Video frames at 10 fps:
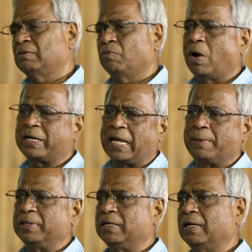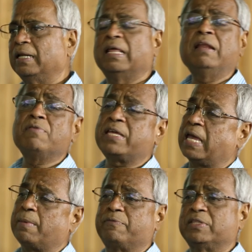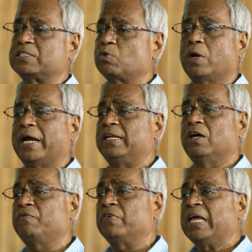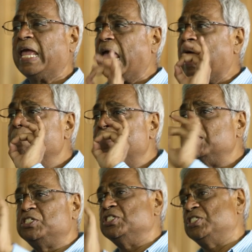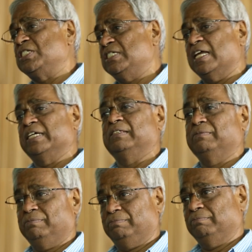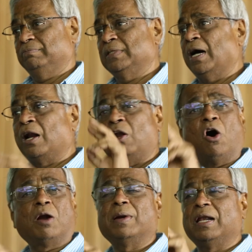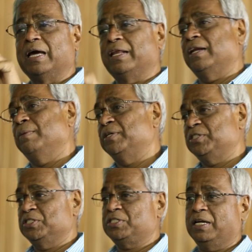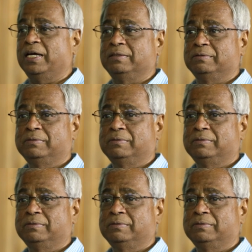what can be done, and then we came up with this whole idea of emergency line, a normal line and emergency line.